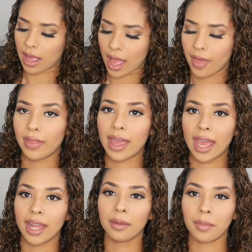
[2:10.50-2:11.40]
And
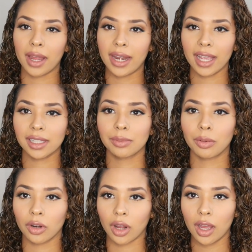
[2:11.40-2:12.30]
then my next
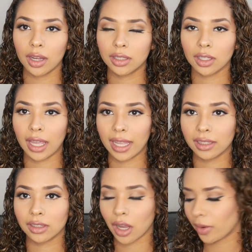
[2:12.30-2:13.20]
product
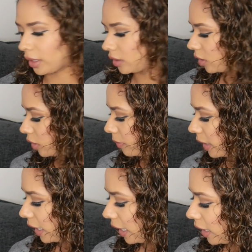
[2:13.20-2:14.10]
is going to
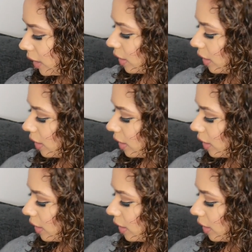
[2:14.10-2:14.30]
be